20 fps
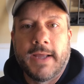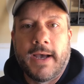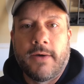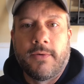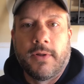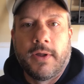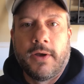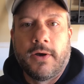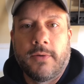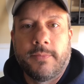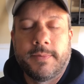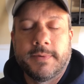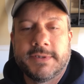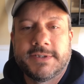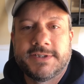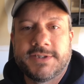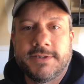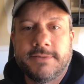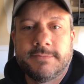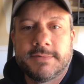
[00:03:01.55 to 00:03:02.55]
that will help.
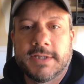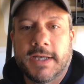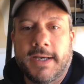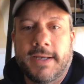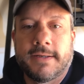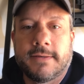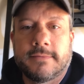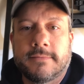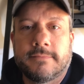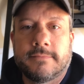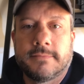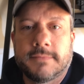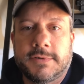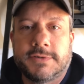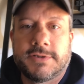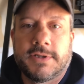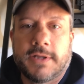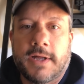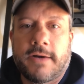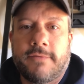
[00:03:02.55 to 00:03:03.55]
It seems like
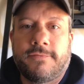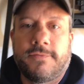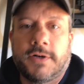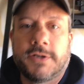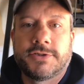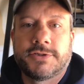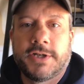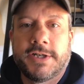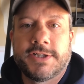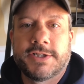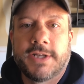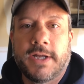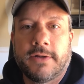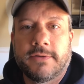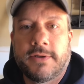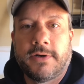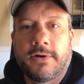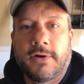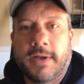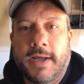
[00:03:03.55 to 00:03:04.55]
there's a lot of frustration
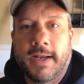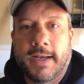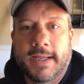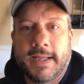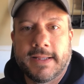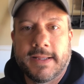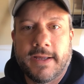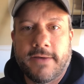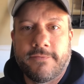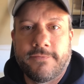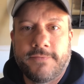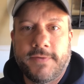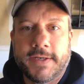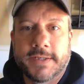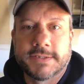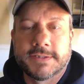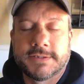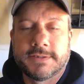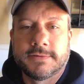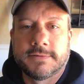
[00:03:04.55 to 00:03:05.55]
out there on how to get that
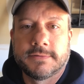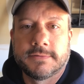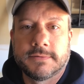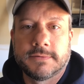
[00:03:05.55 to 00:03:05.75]
fixed.